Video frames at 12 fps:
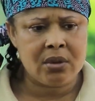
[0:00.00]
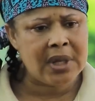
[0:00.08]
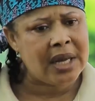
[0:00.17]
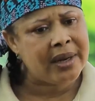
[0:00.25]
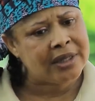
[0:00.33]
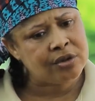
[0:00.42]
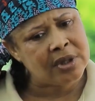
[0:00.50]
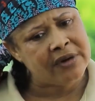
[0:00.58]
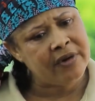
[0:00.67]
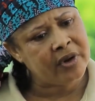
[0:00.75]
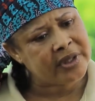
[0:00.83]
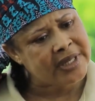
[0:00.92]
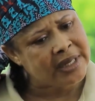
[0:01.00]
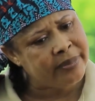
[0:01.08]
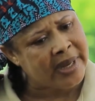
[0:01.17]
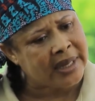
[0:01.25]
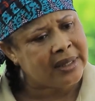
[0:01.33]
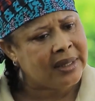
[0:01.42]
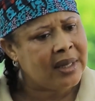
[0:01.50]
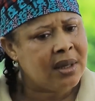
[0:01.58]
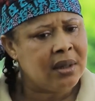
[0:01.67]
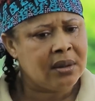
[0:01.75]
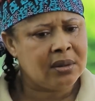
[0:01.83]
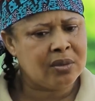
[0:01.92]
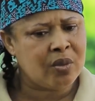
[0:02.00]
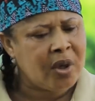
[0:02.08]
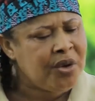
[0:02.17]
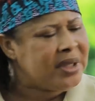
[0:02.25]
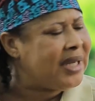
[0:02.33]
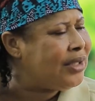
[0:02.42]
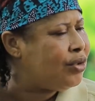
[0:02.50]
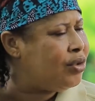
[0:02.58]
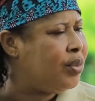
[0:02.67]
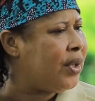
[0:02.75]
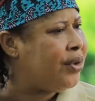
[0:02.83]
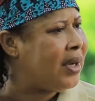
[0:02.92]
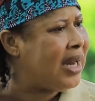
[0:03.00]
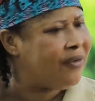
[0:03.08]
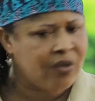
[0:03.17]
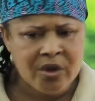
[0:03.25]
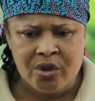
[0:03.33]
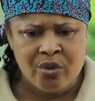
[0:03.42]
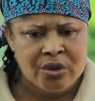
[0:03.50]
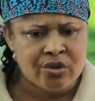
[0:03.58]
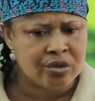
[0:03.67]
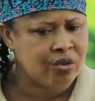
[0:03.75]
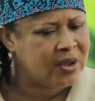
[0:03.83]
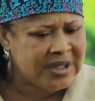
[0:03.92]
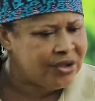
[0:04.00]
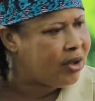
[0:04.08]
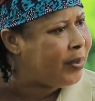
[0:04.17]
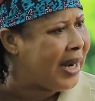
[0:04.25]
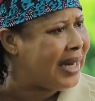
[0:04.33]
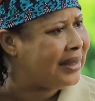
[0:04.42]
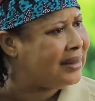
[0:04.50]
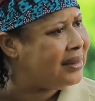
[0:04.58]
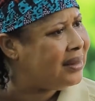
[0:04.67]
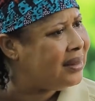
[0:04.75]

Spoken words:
now that you have located back, what do you intend to do with your life? What do you want to do? What is your plan?